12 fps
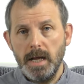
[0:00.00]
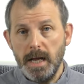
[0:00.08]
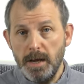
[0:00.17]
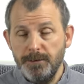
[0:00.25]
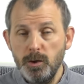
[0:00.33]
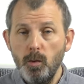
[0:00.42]

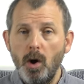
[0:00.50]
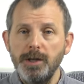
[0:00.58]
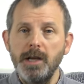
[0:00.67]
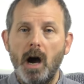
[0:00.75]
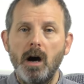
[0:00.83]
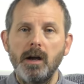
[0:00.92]
If you are
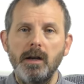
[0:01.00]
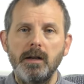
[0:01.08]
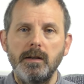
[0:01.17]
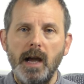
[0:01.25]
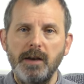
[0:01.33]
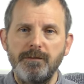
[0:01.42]
young
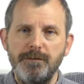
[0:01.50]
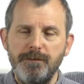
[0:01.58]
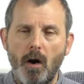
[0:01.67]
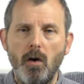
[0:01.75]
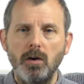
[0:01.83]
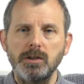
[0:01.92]
and
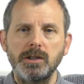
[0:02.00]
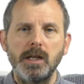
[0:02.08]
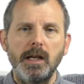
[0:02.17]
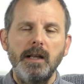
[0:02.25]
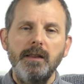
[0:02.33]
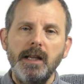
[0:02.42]
fast,
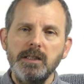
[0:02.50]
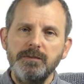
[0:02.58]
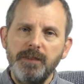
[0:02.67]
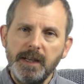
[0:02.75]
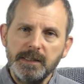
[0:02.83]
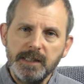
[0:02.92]
that's
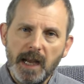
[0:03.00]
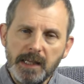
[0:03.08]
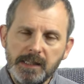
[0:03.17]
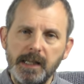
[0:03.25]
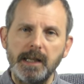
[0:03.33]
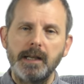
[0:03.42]

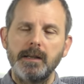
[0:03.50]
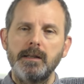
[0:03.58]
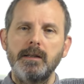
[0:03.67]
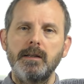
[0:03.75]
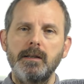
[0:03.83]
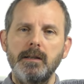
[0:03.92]
fantastic.
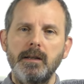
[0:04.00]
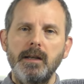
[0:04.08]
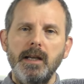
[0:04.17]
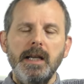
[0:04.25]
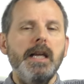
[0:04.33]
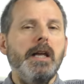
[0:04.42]

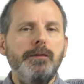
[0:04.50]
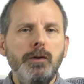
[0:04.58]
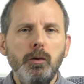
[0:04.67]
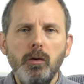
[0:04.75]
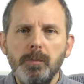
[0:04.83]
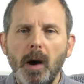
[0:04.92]
If
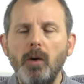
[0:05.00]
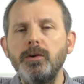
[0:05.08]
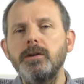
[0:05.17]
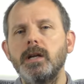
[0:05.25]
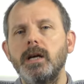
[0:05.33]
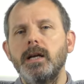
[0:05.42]
your
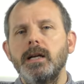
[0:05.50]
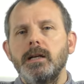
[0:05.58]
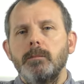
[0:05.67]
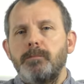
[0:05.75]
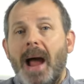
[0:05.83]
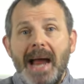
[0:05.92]
opponent
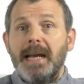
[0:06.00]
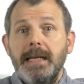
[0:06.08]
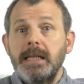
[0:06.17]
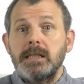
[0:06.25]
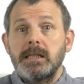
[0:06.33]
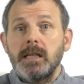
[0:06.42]

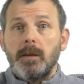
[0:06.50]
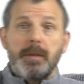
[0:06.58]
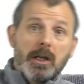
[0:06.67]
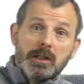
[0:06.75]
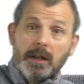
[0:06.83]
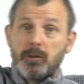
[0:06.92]
panics
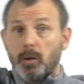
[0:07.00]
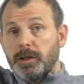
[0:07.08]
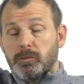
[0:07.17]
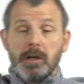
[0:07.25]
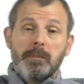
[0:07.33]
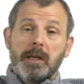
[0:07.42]
because they've got
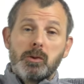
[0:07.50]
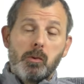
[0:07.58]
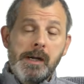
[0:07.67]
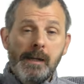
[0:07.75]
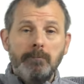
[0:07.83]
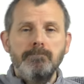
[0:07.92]
this really big
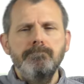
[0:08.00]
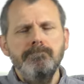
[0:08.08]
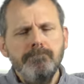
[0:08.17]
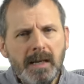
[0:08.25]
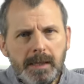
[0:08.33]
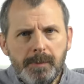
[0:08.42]
swing,
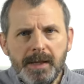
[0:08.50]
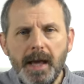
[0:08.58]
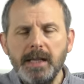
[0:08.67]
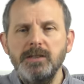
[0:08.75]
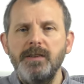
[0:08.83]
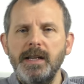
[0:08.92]
maybe
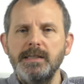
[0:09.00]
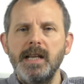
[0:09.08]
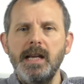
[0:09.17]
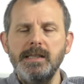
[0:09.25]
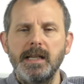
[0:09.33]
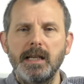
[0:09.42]
that's
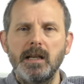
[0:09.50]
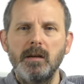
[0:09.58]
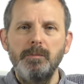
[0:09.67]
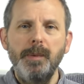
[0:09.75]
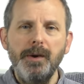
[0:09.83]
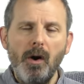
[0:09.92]
fantastic.
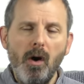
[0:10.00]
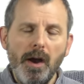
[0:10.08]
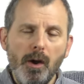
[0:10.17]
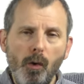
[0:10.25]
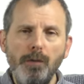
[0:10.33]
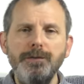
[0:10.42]
But
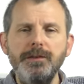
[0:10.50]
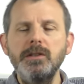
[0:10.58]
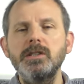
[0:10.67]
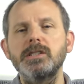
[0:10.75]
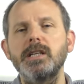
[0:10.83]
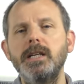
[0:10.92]
I
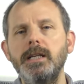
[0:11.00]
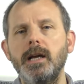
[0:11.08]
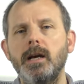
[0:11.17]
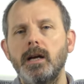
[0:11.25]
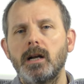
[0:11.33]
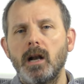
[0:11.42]
often see
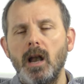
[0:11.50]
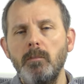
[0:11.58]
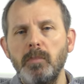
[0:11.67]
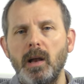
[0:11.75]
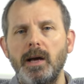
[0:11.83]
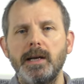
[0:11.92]

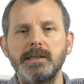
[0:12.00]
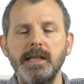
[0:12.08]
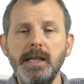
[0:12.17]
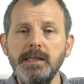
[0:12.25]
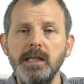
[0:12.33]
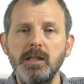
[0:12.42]
club players
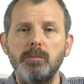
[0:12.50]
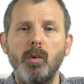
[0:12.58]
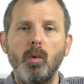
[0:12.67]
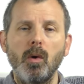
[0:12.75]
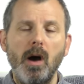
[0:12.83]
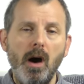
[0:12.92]
hitting the
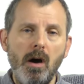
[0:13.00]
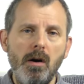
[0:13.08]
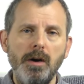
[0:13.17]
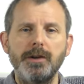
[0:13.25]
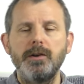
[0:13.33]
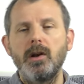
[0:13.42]
ball
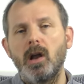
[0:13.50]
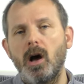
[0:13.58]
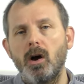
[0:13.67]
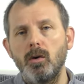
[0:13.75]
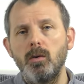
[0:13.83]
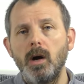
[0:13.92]
hard and
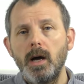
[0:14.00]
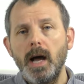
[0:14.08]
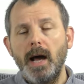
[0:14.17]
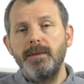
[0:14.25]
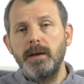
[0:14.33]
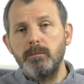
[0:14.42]
low,
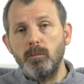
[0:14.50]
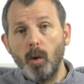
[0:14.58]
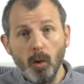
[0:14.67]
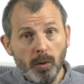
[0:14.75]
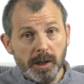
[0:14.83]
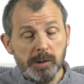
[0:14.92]
and then
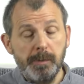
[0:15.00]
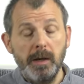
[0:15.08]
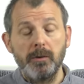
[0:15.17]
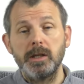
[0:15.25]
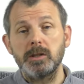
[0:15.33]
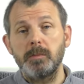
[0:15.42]
more
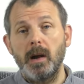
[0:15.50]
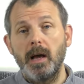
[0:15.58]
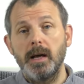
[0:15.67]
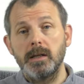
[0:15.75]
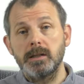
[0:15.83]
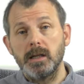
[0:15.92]
experienced
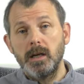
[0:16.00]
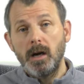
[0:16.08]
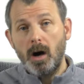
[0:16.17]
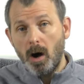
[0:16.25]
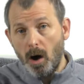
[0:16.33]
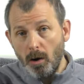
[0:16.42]
players
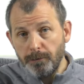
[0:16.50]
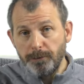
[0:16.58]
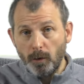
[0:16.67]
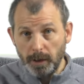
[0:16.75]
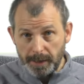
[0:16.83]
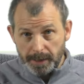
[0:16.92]
half
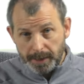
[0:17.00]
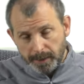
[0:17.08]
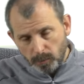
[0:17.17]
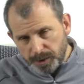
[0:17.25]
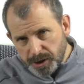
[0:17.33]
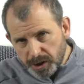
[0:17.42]
volleying
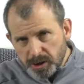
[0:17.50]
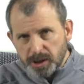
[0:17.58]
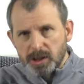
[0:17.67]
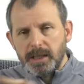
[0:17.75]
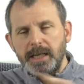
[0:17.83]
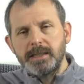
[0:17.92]
it, which is
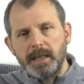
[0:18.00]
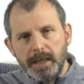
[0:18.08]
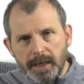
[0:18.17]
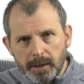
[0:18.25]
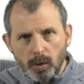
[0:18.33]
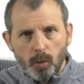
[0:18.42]
just hitting
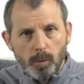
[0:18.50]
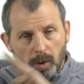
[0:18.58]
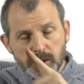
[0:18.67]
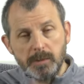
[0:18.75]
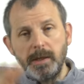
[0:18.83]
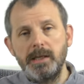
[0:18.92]
it
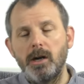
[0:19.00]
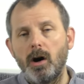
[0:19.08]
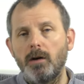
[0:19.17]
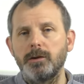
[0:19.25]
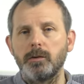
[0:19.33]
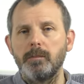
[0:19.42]
almost immediately
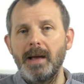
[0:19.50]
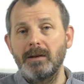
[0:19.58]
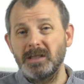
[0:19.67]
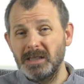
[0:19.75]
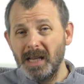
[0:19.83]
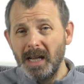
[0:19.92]
after it
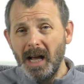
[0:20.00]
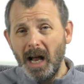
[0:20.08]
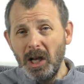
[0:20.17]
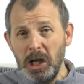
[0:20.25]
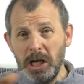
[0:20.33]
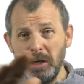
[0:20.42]
bounces.
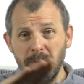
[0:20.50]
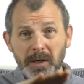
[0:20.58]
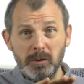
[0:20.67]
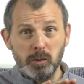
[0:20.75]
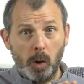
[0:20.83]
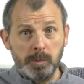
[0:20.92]
A little
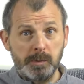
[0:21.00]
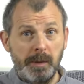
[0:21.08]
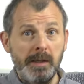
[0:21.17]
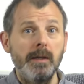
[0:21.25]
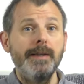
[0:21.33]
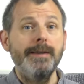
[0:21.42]
bit of
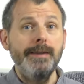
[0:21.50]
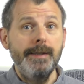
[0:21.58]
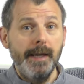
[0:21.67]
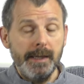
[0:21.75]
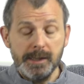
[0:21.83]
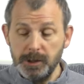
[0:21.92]
topspin.
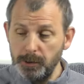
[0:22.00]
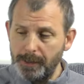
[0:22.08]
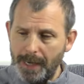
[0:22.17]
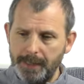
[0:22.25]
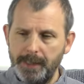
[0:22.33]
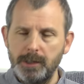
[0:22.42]
Yes, you
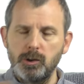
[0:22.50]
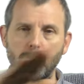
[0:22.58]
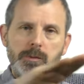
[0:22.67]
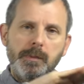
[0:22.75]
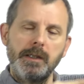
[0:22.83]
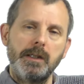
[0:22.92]
can hit
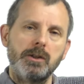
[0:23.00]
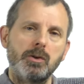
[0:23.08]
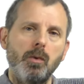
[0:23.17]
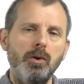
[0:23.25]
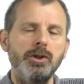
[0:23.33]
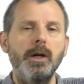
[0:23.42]
topspin in
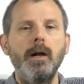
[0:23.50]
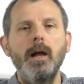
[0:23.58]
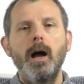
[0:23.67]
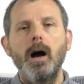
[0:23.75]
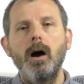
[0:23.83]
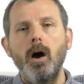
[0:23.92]
squash.
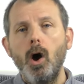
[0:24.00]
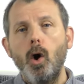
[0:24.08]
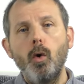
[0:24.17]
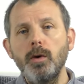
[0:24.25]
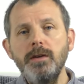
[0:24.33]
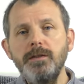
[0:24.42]

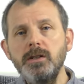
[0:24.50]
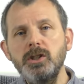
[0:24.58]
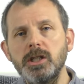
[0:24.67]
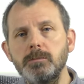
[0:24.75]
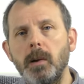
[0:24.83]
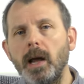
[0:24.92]
Or even
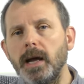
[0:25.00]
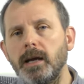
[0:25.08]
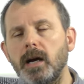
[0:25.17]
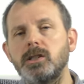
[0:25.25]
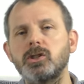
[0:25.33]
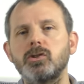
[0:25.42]
just playing
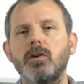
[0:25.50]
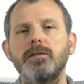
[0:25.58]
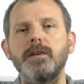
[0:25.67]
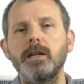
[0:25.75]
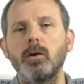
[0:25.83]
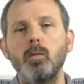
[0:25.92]
a
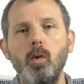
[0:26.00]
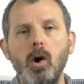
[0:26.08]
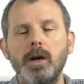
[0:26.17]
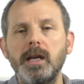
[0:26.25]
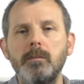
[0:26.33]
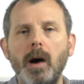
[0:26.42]
soft little
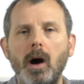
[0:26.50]
working